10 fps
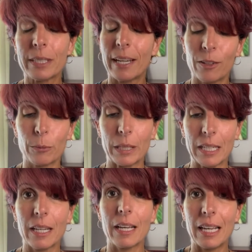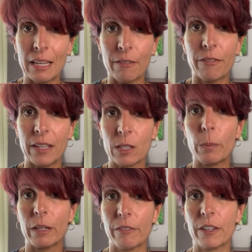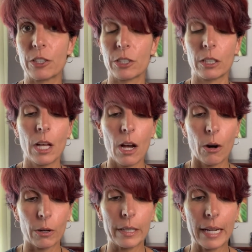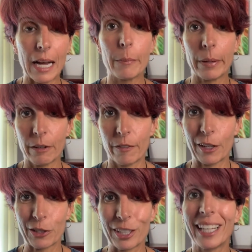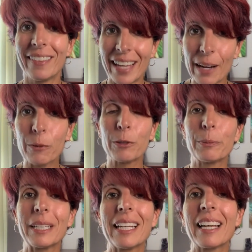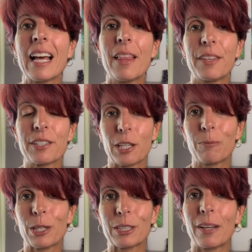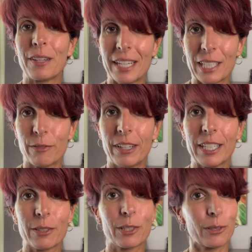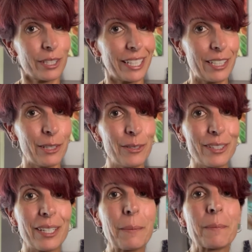tell me if it's beneficial or not beneficial, and that will be the subject of the next video, so stay tuned.